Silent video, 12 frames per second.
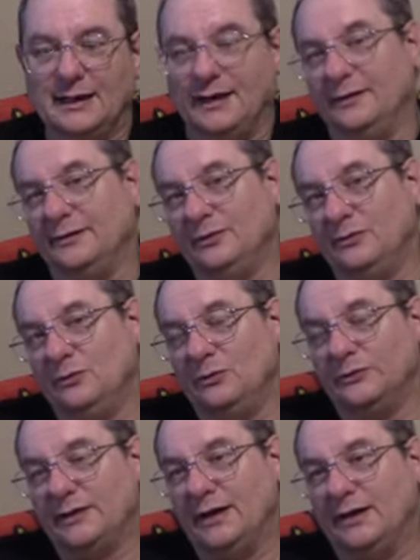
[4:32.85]
And then you
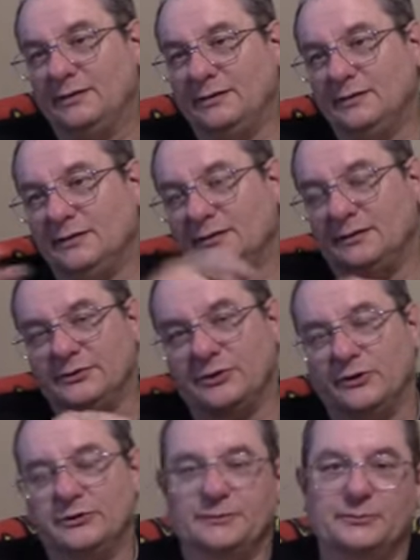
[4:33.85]
want that to
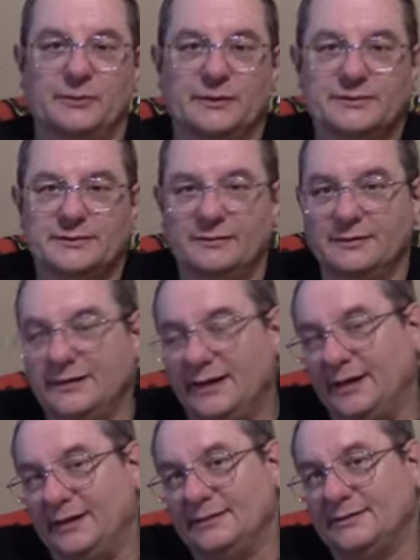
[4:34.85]
charge up the rest of your
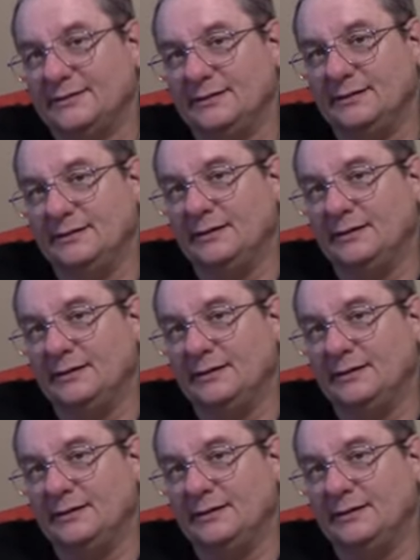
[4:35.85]
tanks.